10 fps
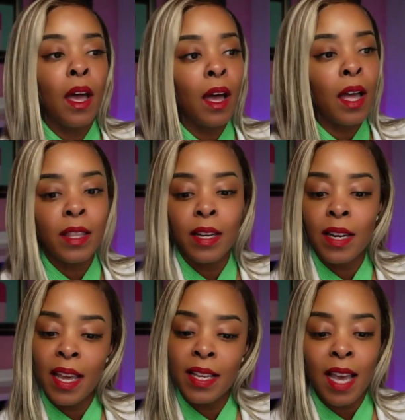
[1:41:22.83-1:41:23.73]
Other than
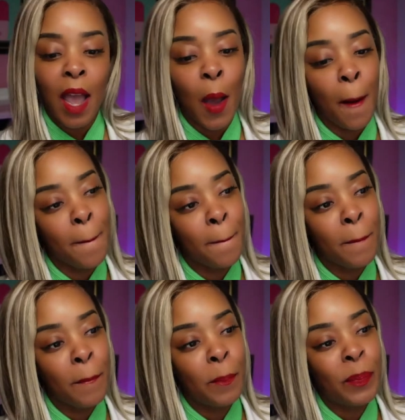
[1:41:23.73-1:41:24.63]
that, y'all,
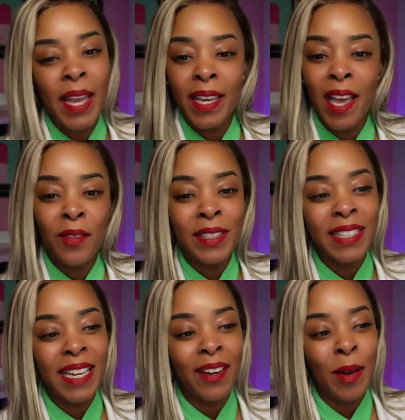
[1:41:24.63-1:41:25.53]
thank y'all for
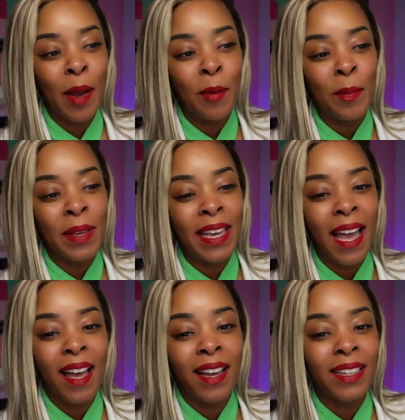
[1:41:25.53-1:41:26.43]
staying around with me.
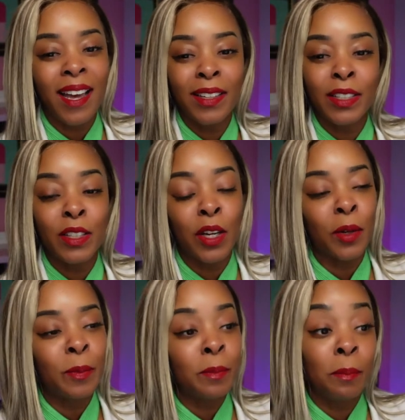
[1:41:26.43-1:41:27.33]
Y'all, y'all, you
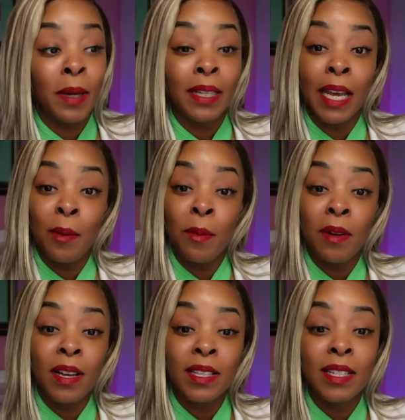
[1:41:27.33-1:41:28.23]
know, my day
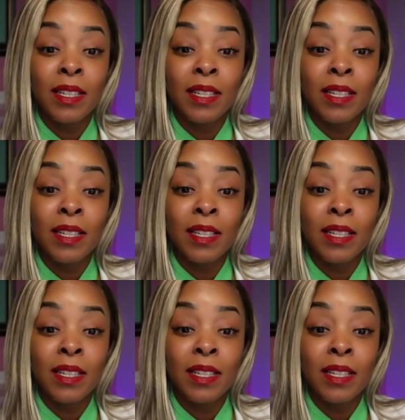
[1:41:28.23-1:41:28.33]
was.